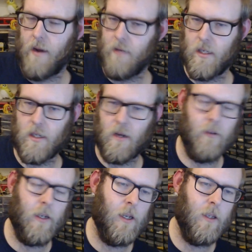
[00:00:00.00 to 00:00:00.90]
as it
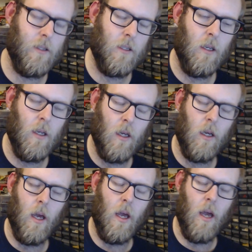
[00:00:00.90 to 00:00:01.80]
currently is,
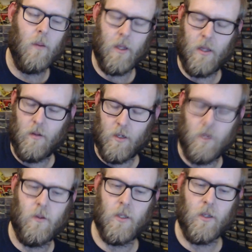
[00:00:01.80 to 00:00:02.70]
and then
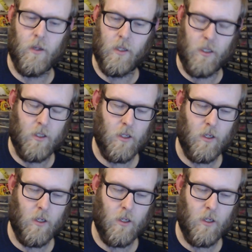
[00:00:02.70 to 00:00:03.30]
do the signage.